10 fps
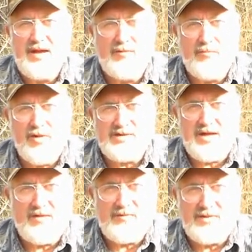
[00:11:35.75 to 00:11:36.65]
and
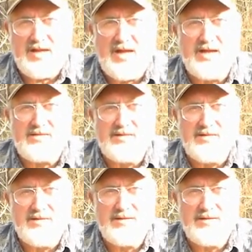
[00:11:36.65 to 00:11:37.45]
watch out for ticks.